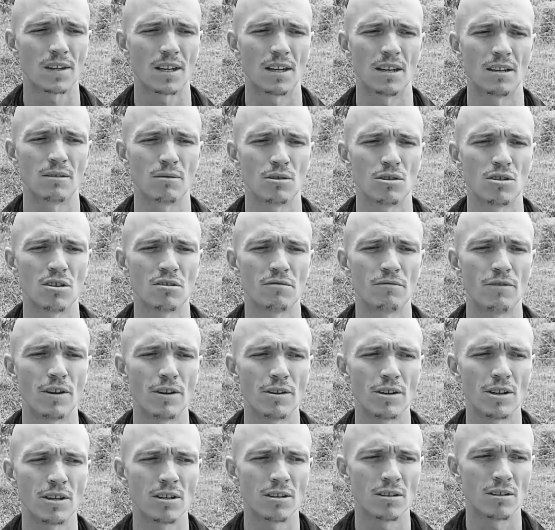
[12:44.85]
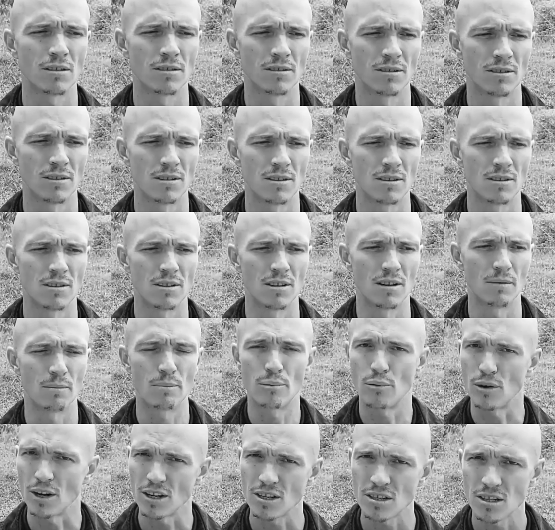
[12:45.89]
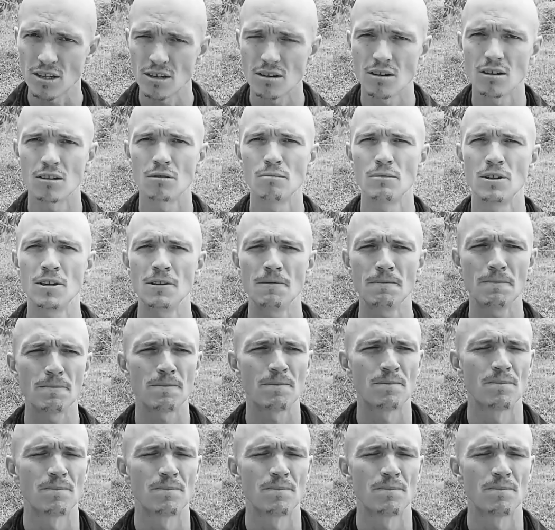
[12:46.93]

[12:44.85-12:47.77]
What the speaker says: It was just very pressing on me.